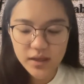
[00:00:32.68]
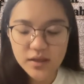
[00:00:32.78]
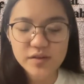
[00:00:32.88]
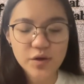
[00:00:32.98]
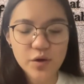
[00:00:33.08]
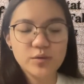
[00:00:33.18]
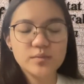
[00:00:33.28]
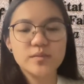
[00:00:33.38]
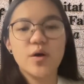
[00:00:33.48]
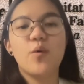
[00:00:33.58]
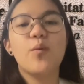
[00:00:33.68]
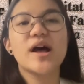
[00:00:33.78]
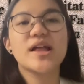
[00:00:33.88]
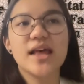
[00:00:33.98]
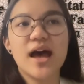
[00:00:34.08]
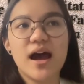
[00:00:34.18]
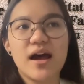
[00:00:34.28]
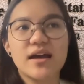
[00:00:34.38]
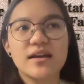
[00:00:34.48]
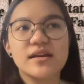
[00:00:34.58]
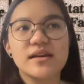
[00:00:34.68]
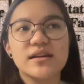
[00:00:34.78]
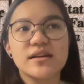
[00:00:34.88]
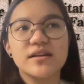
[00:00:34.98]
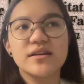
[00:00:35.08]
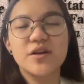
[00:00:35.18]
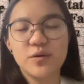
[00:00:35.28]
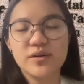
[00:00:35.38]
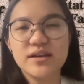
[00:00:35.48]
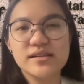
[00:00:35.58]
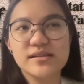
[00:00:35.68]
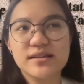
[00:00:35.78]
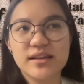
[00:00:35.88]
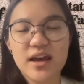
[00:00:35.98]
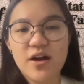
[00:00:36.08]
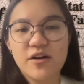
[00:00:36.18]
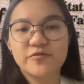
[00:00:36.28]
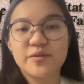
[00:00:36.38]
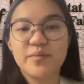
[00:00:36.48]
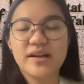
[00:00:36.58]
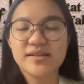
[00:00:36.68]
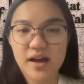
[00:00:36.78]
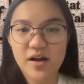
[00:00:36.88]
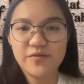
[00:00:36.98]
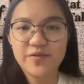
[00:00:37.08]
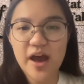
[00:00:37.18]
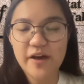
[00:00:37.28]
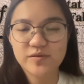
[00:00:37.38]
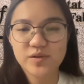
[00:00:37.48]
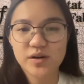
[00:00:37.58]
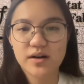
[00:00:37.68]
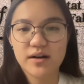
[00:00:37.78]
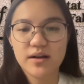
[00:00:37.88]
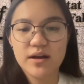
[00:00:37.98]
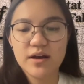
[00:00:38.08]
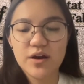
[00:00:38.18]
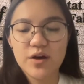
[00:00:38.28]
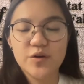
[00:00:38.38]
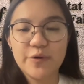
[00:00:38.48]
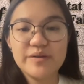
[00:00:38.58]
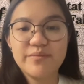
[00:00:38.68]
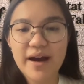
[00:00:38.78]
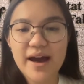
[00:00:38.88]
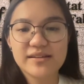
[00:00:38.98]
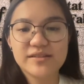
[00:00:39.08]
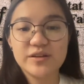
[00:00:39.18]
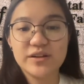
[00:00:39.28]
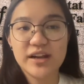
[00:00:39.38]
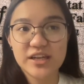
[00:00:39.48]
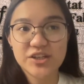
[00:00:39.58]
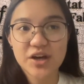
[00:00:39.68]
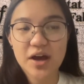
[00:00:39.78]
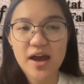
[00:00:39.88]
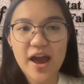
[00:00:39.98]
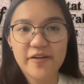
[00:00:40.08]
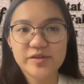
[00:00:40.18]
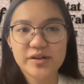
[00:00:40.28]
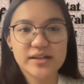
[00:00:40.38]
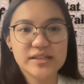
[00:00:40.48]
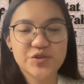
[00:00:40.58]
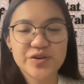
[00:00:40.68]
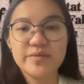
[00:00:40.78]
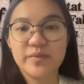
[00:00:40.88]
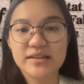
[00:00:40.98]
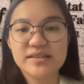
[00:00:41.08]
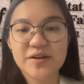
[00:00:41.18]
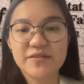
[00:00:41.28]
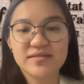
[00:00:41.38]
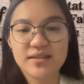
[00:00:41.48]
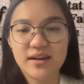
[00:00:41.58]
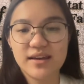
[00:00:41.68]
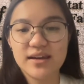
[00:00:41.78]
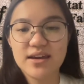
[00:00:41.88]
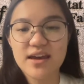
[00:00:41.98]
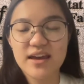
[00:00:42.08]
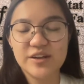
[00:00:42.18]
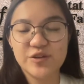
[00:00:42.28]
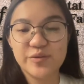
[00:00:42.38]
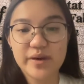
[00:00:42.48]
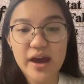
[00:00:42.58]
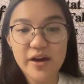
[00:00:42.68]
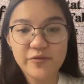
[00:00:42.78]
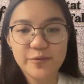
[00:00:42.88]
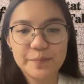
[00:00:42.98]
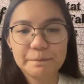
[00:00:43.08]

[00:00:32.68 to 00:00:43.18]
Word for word: So what I noticed from myself after going back to Indonesia after 3 months of study in UPF,